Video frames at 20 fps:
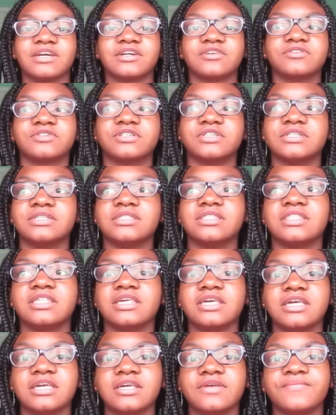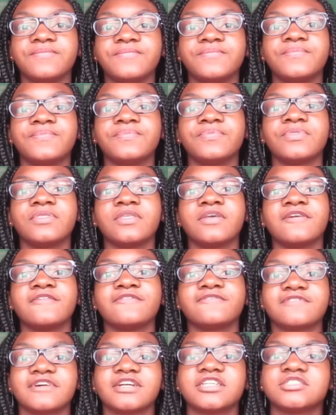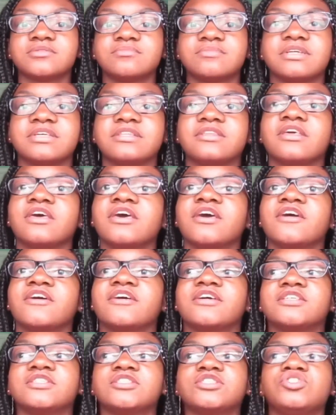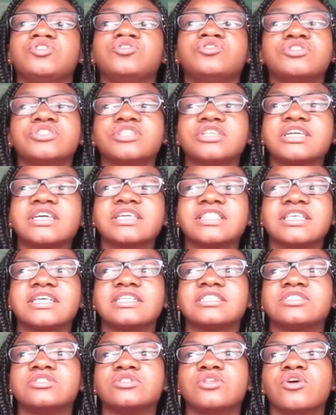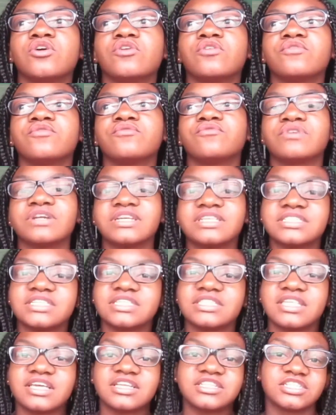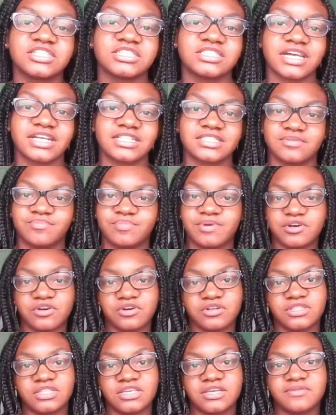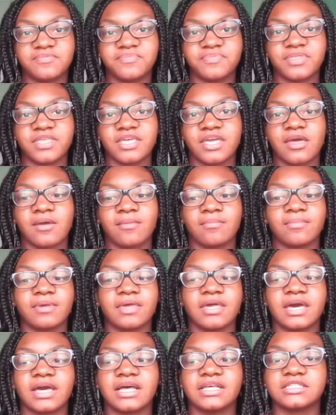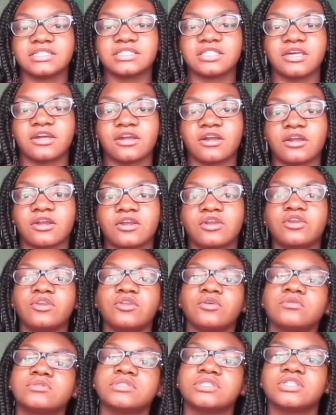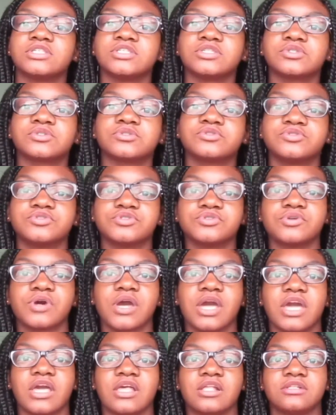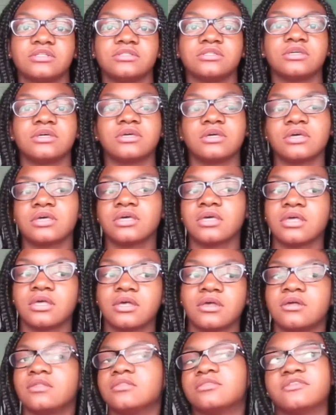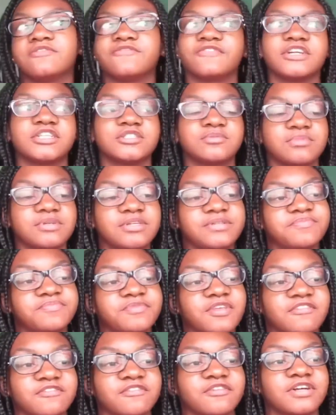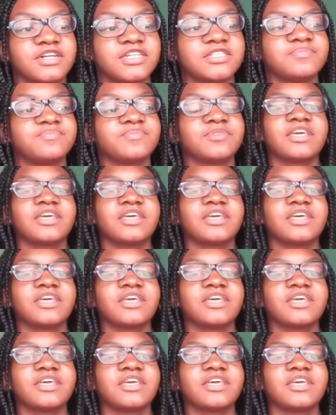on the freshmen. Usually it's no reason, they just like to pick on them because they're new to the school and they're freshmen, of course.